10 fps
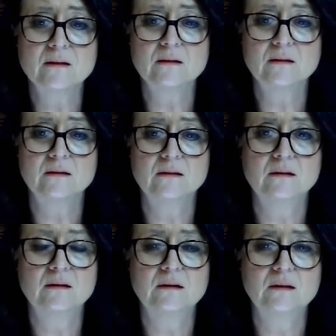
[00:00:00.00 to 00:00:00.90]

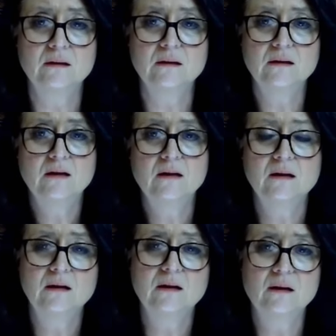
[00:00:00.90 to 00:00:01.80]

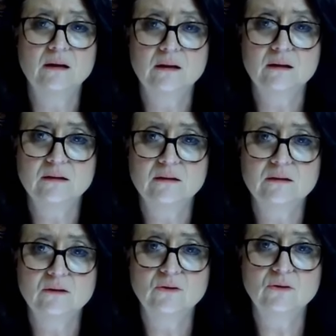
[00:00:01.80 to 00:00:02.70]

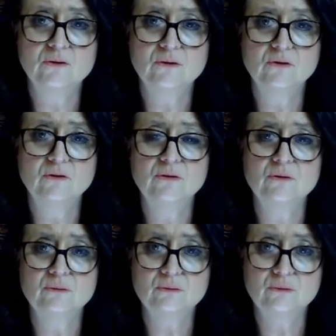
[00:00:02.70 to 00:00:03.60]

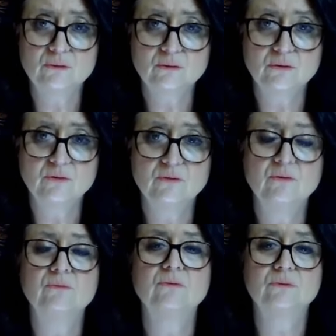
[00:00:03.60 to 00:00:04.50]

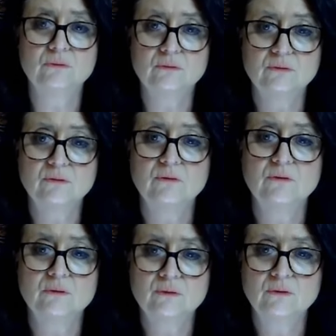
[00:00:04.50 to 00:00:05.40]

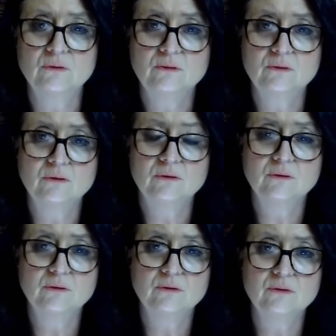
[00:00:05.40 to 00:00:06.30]

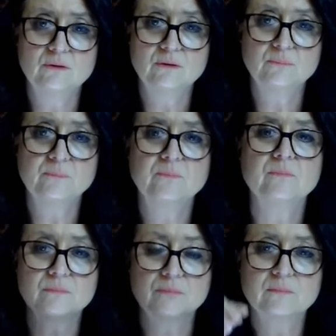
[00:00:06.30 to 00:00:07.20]

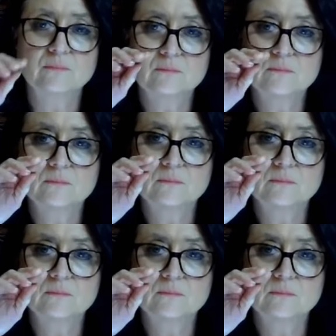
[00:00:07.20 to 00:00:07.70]
[no speech]